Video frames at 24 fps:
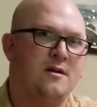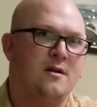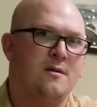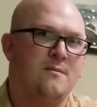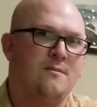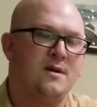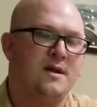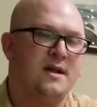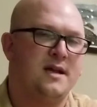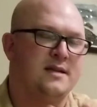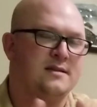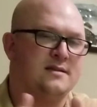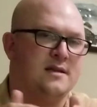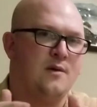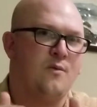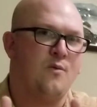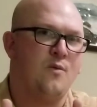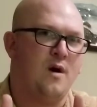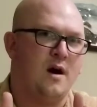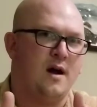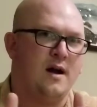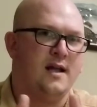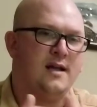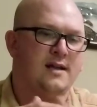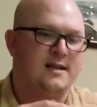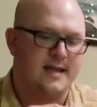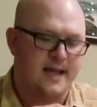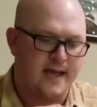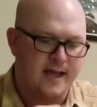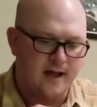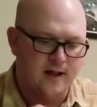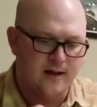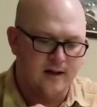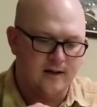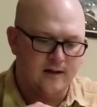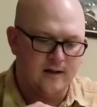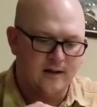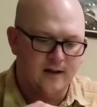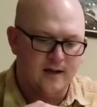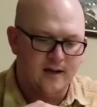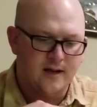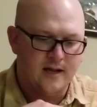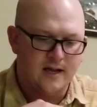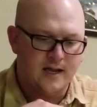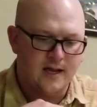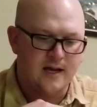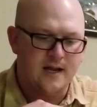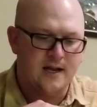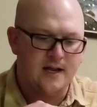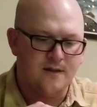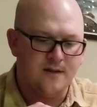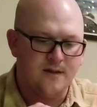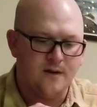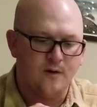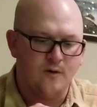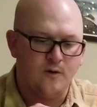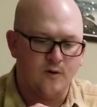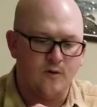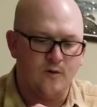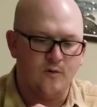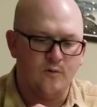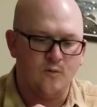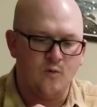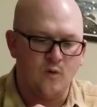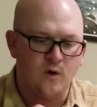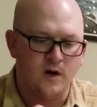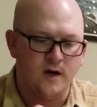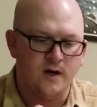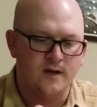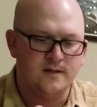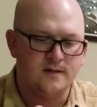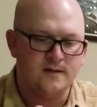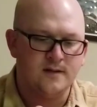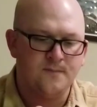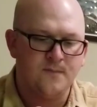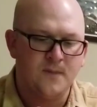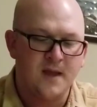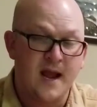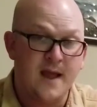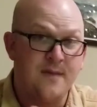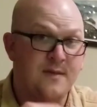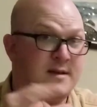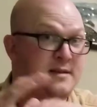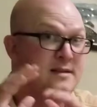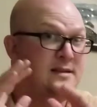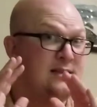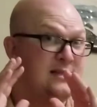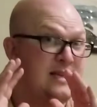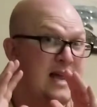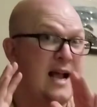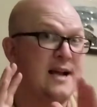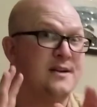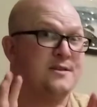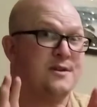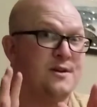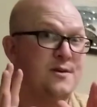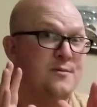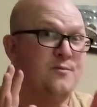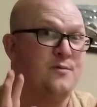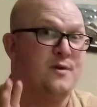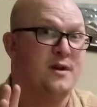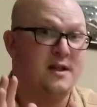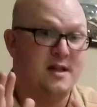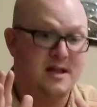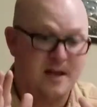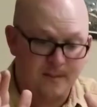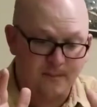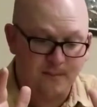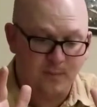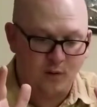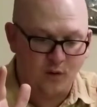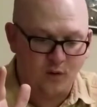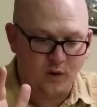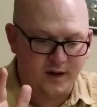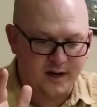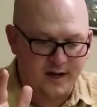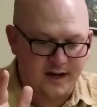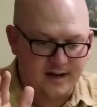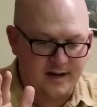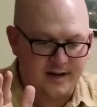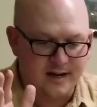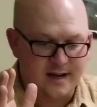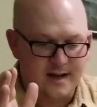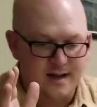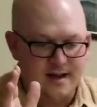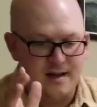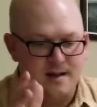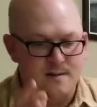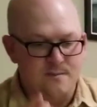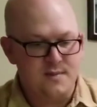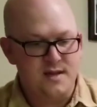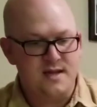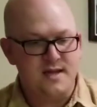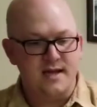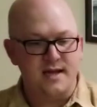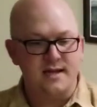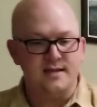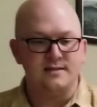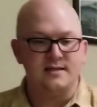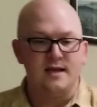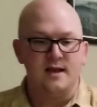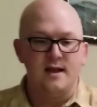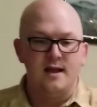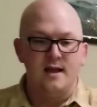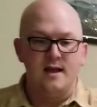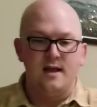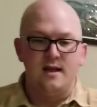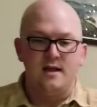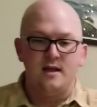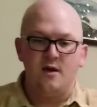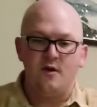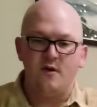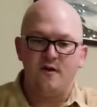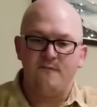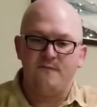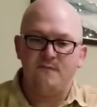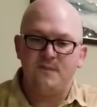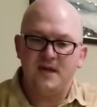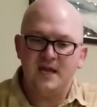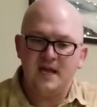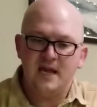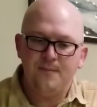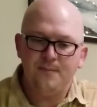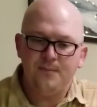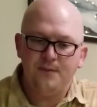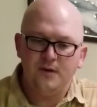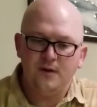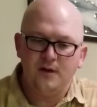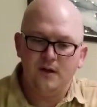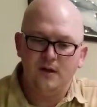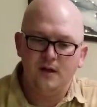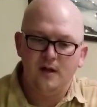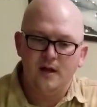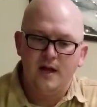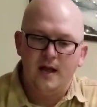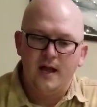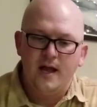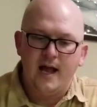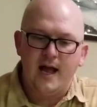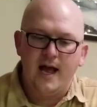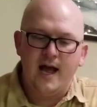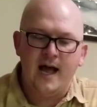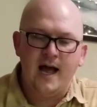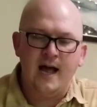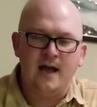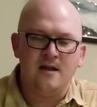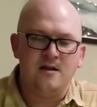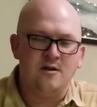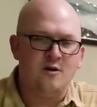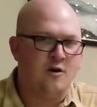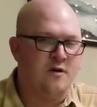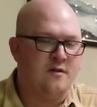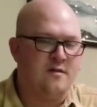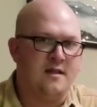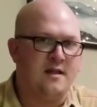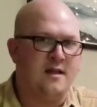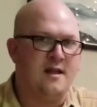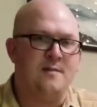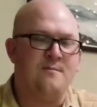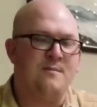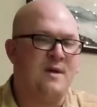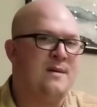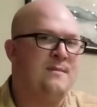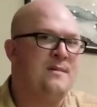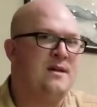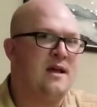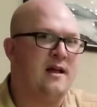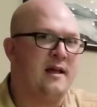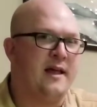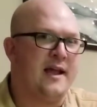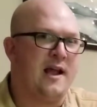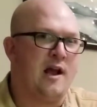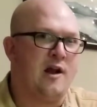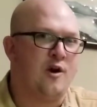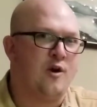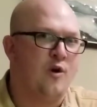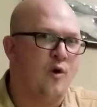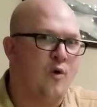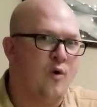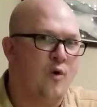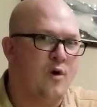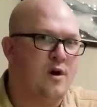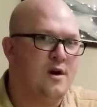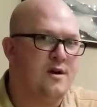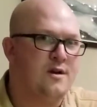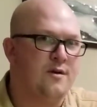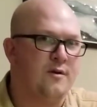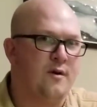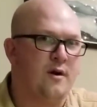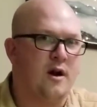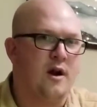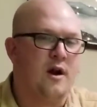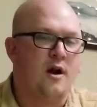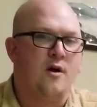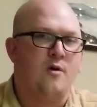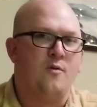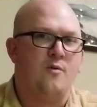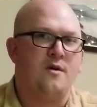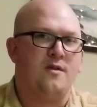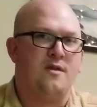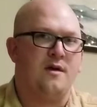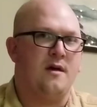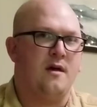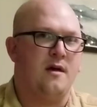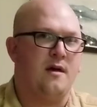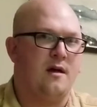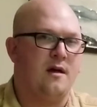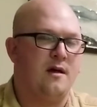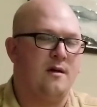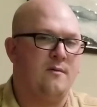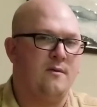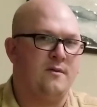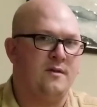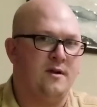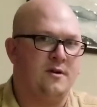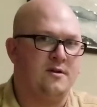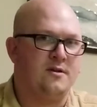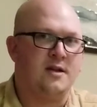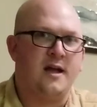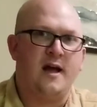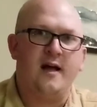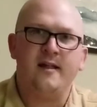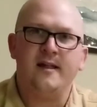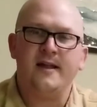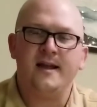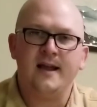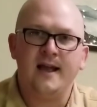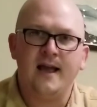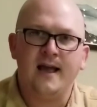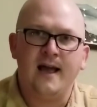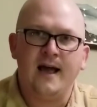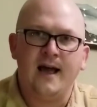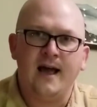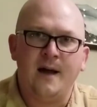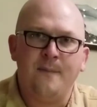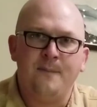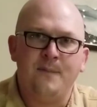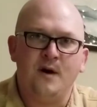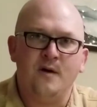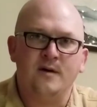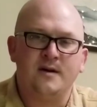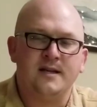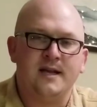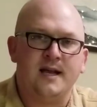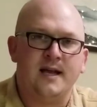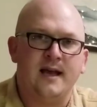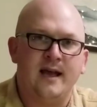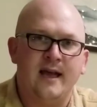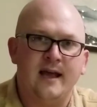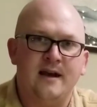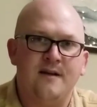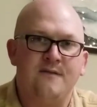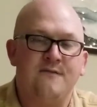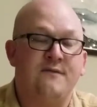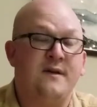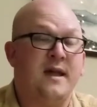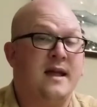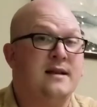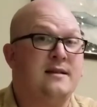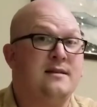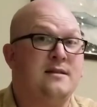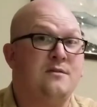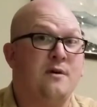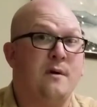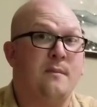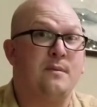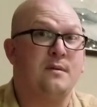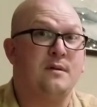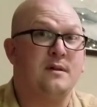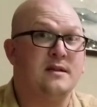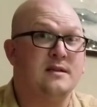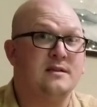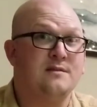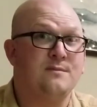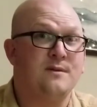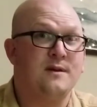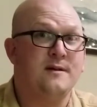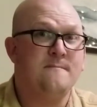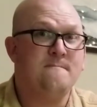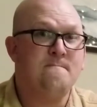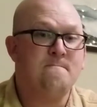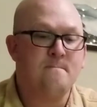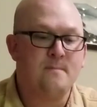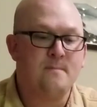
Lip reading: because they want to tell it in their own words. And this is actually really important because, if people, in maybe like a court or when they're telling about an event to a policeman,